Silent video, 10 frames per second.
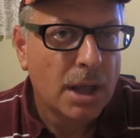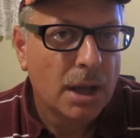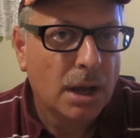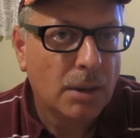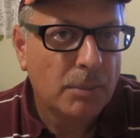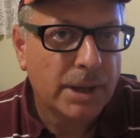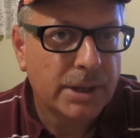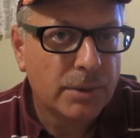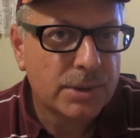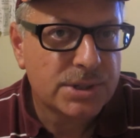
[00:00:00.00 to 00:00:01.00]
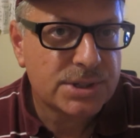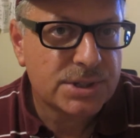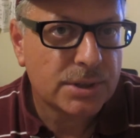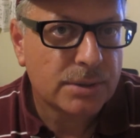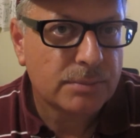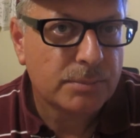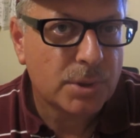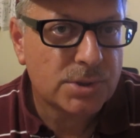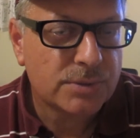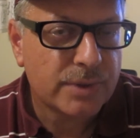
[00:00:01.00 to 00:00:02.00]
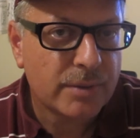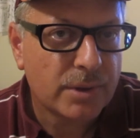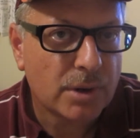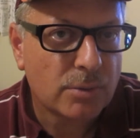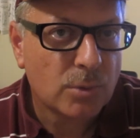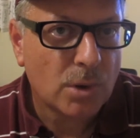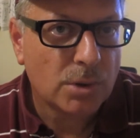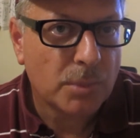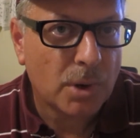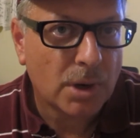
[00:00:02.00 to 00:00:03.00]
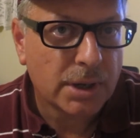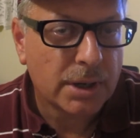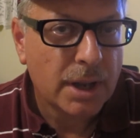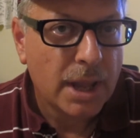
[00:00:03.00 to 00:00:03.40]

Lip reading: I know this is a personal favorite of Roland Martin,